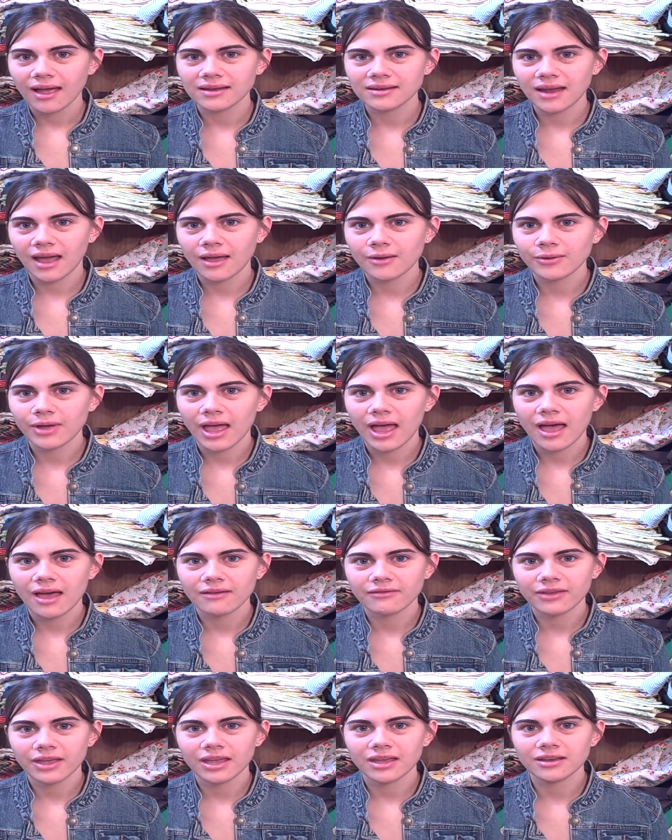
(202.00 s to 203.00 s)
And I will
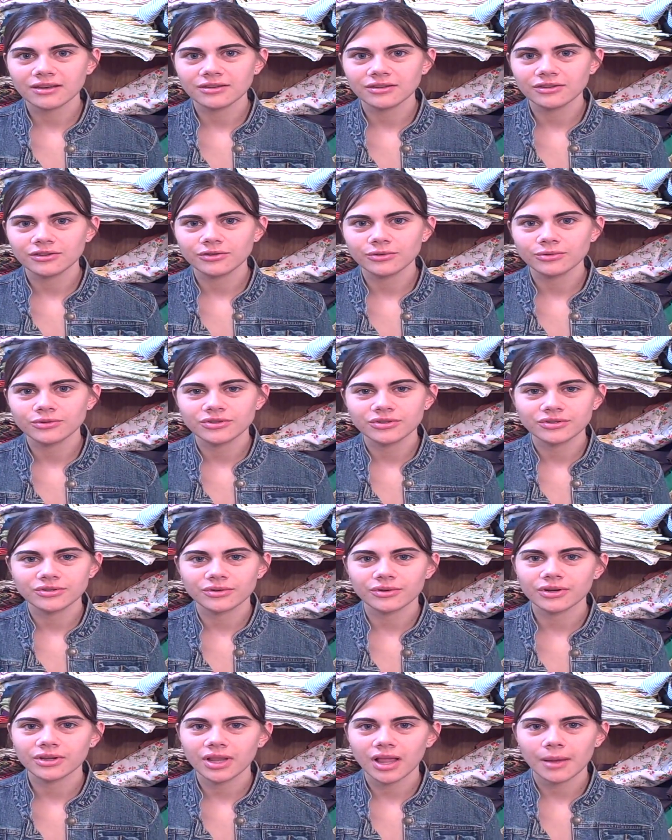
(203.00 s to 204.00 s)
have a new
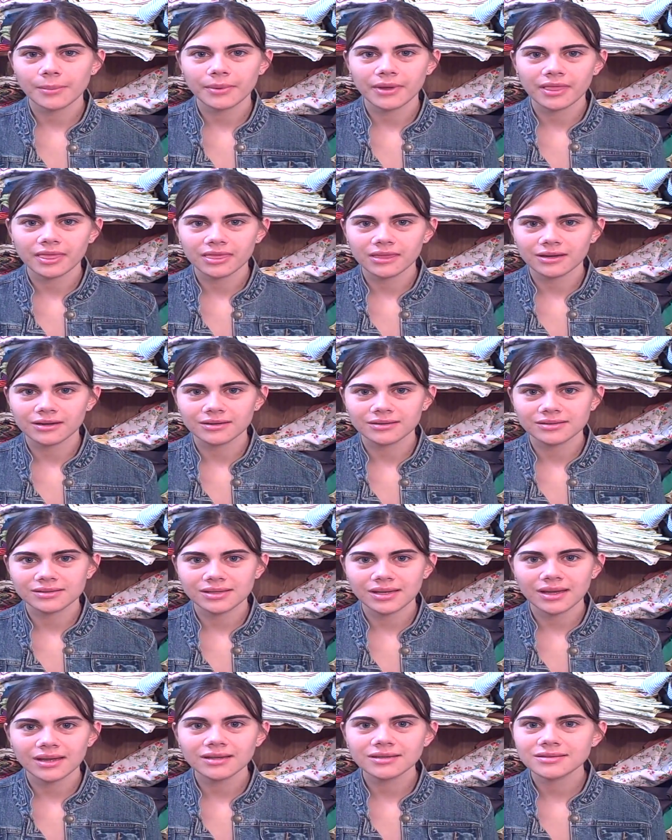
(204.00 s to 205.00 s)
tutorial up on
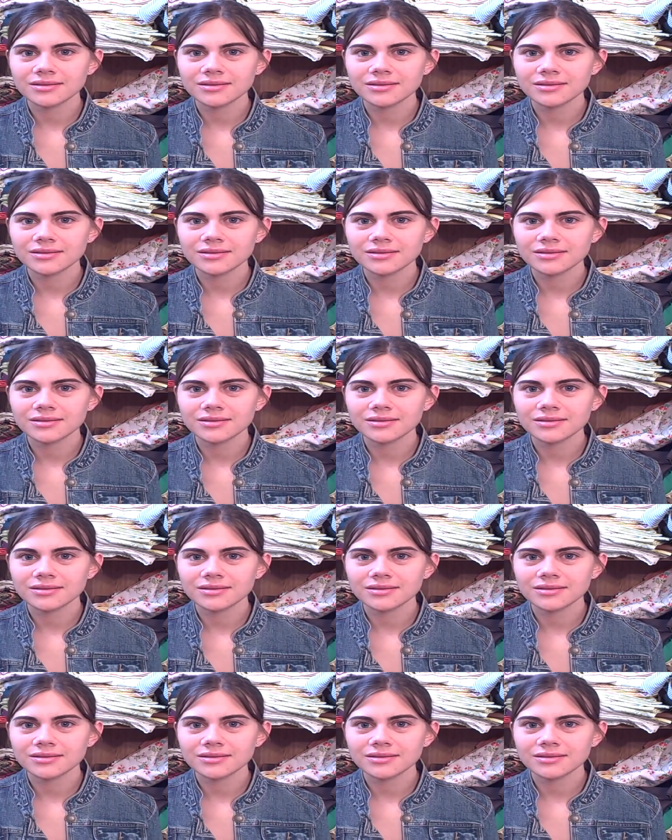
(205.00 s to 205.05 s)
Thursday,